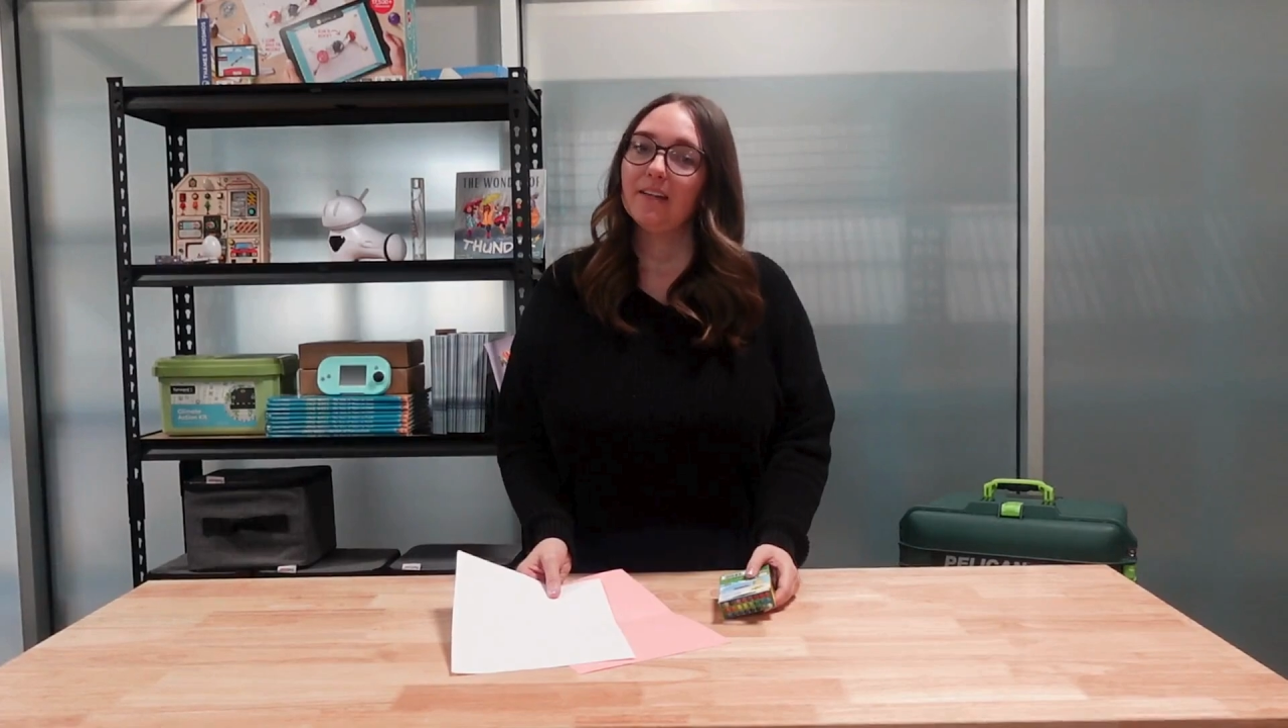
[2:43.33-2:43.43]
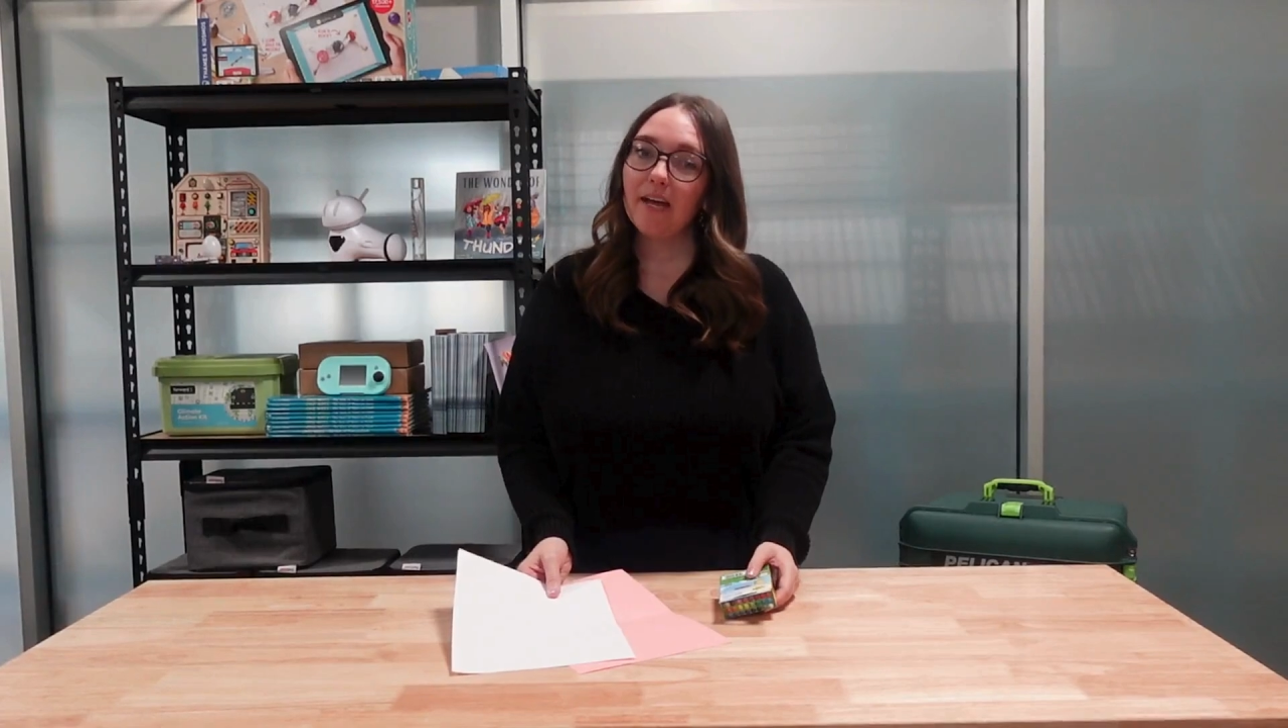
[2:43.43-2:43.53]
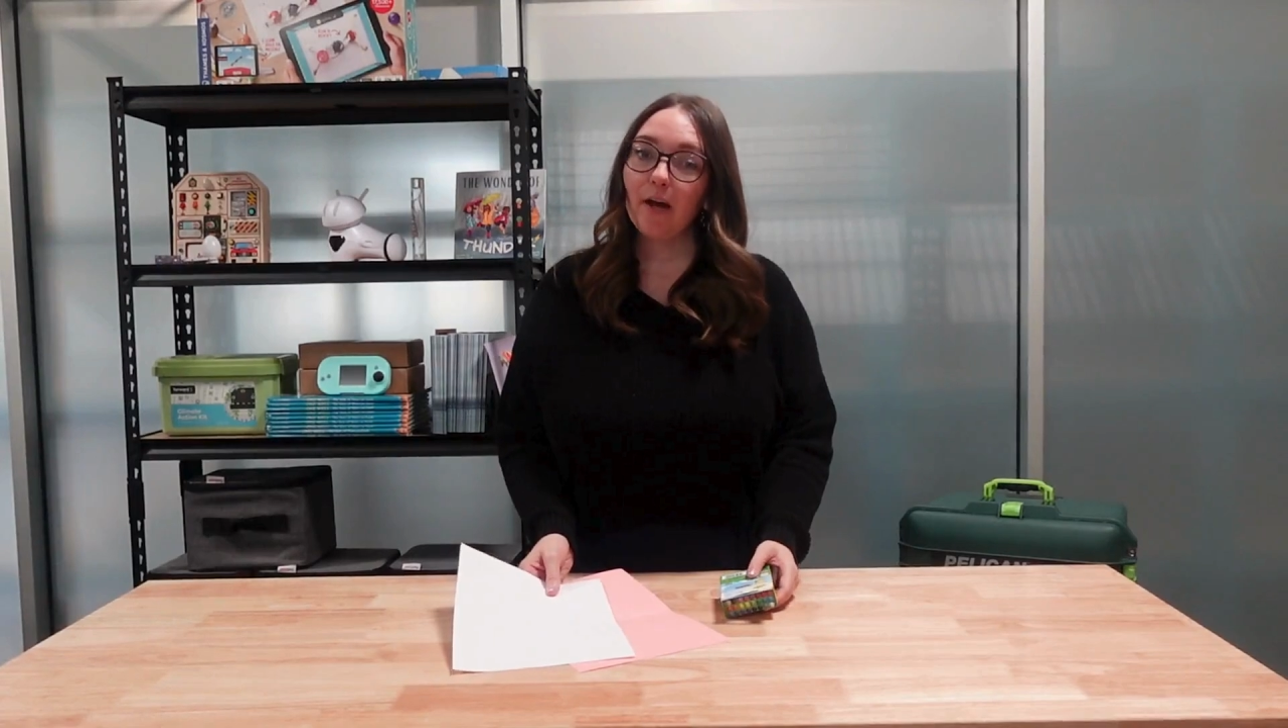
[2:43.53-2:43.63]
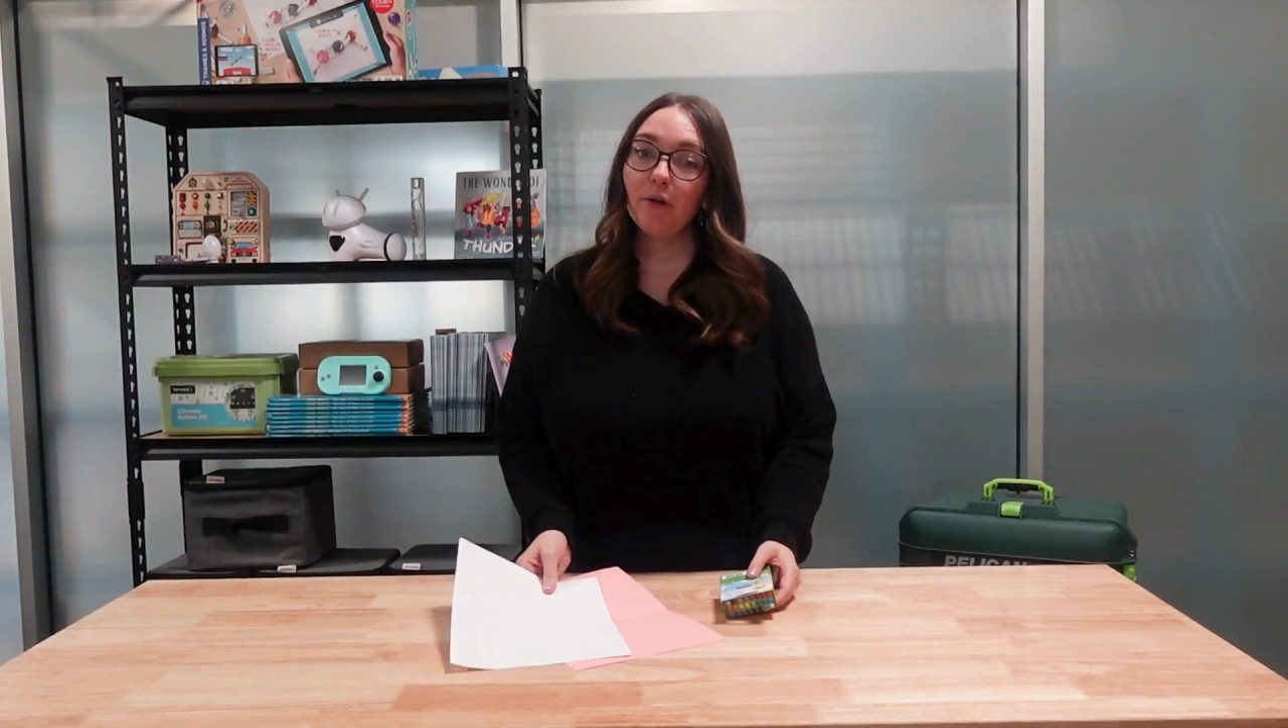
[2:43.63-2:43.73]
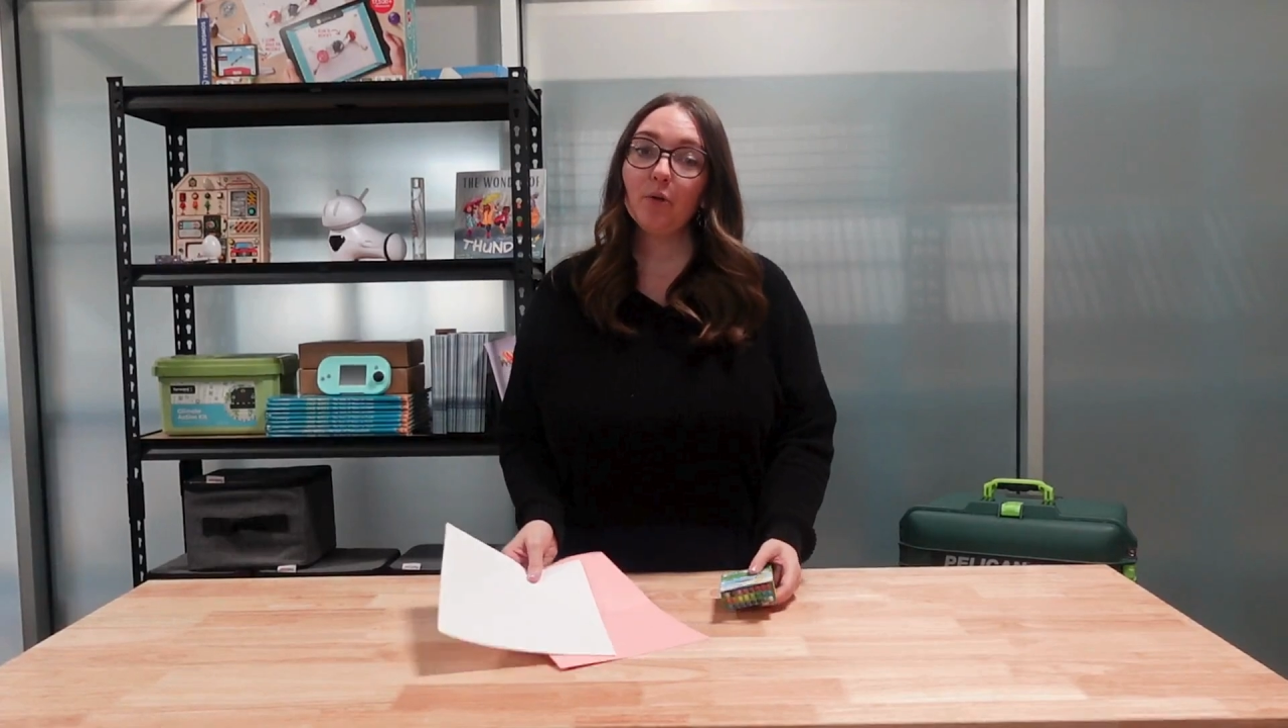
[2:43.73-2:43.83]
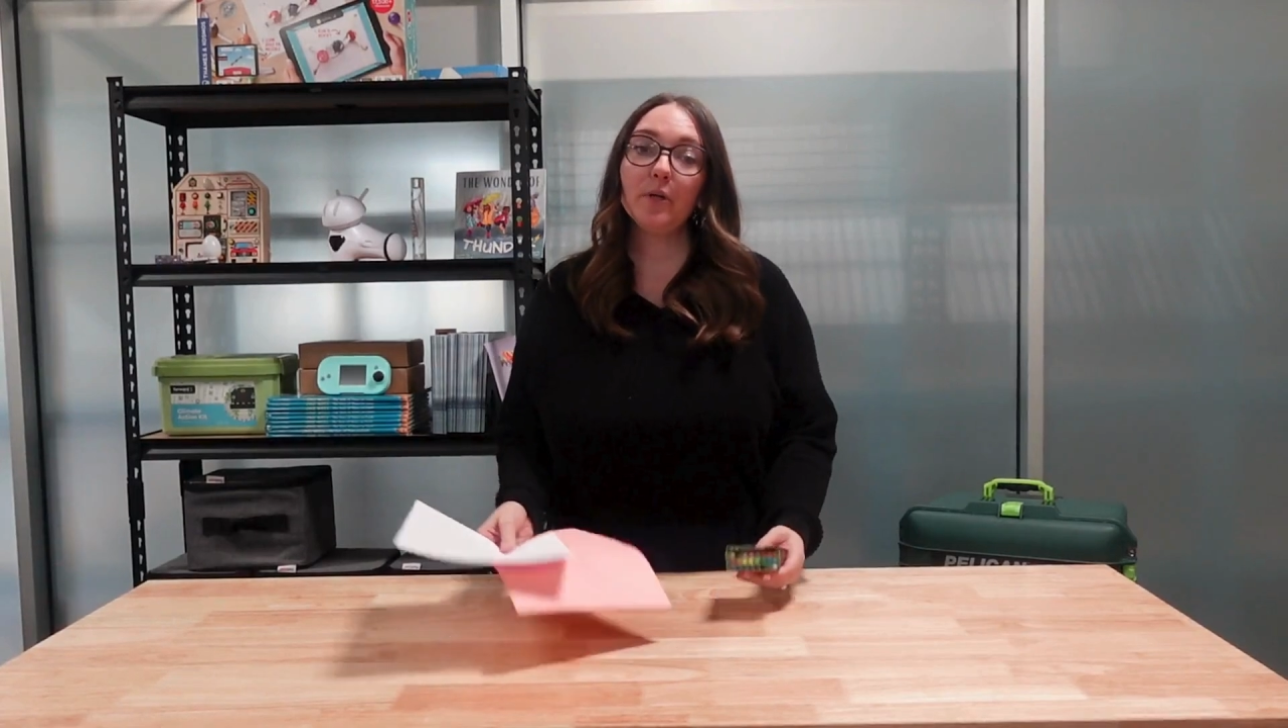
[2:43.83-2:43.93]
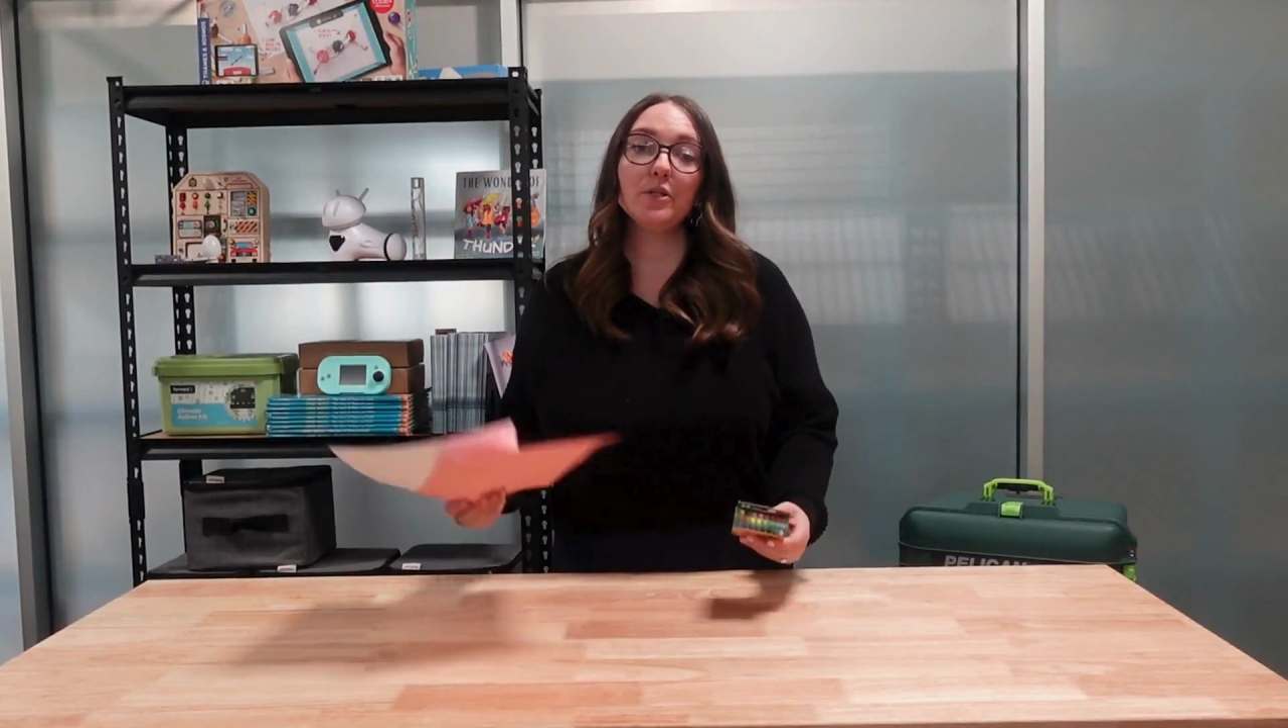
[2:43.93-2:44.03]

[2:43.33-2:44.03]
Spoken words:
Now you'll want